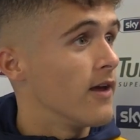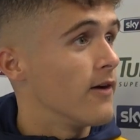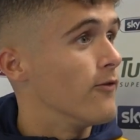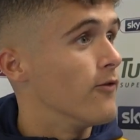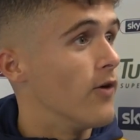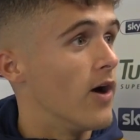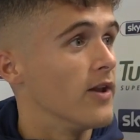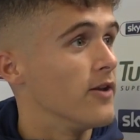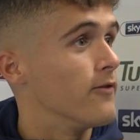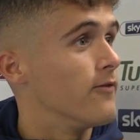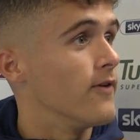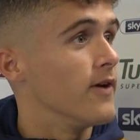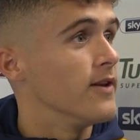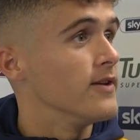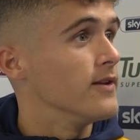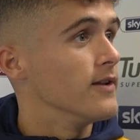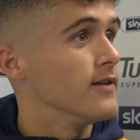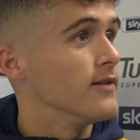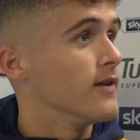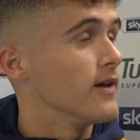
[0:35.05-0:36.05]
I thought our
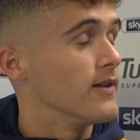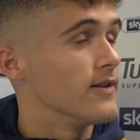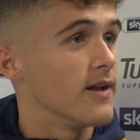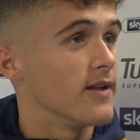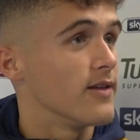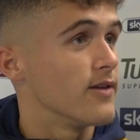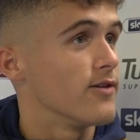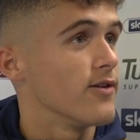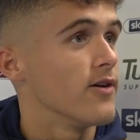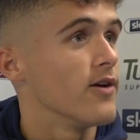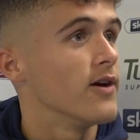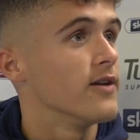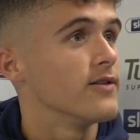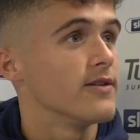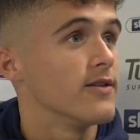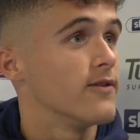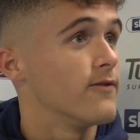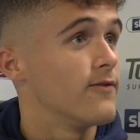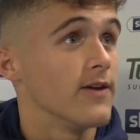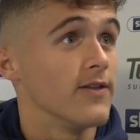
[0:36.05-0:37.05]
defending and our desire to
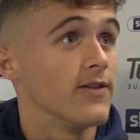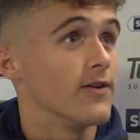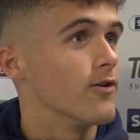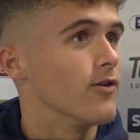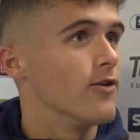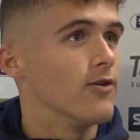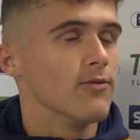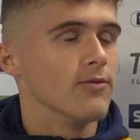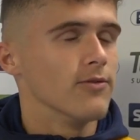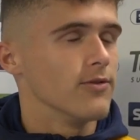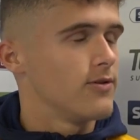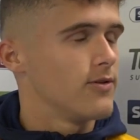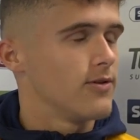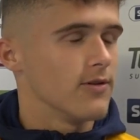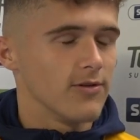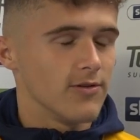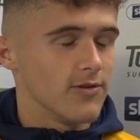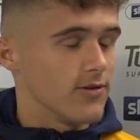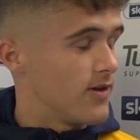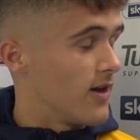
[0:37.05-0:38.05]
defend the goal was
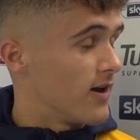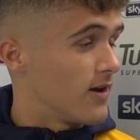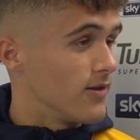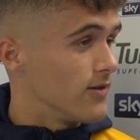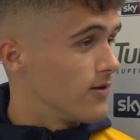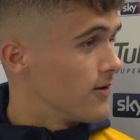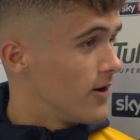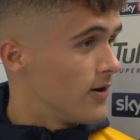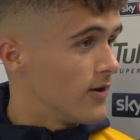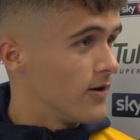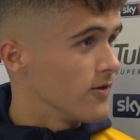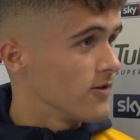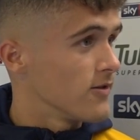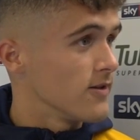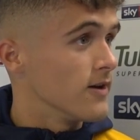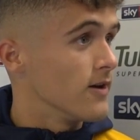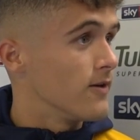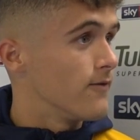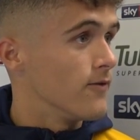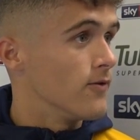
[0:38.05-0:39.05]
just second to none,
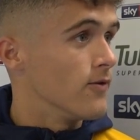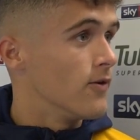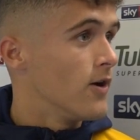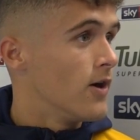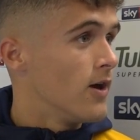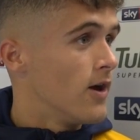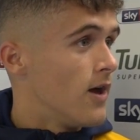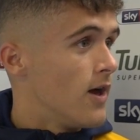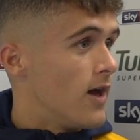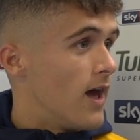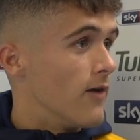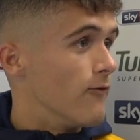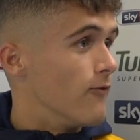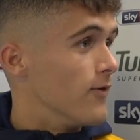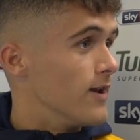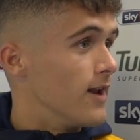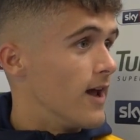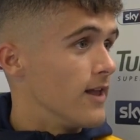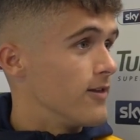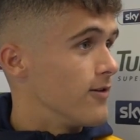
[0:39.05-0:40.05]
honestly. I thought
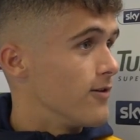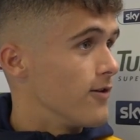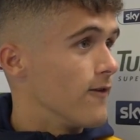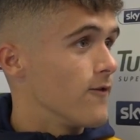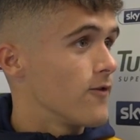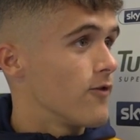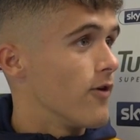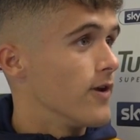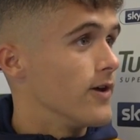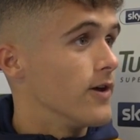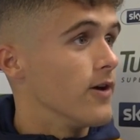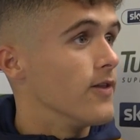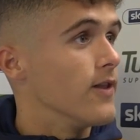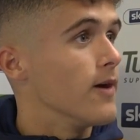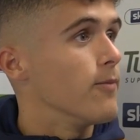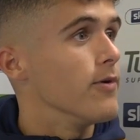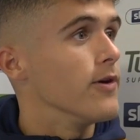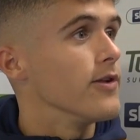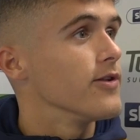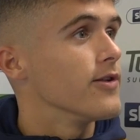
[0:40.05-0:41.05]
every lad deserves credit on
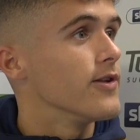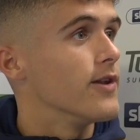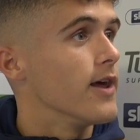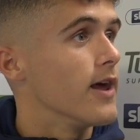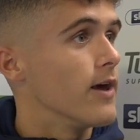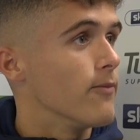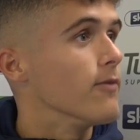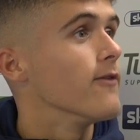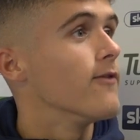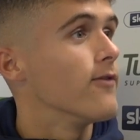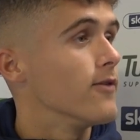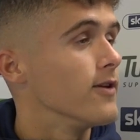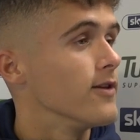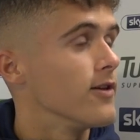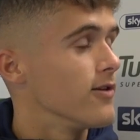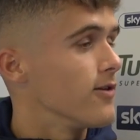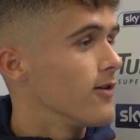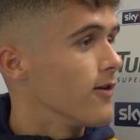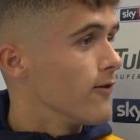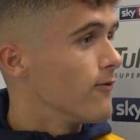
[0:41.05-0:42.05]
that pitch today, and we fully
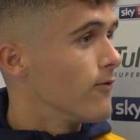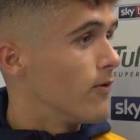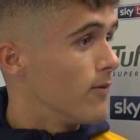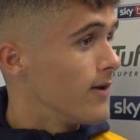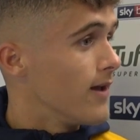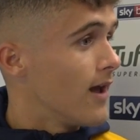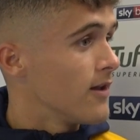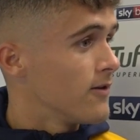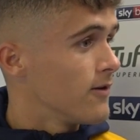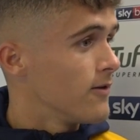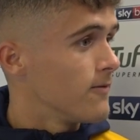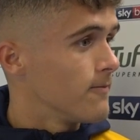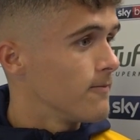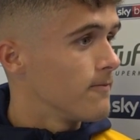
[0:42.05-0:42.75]
deserve what we had.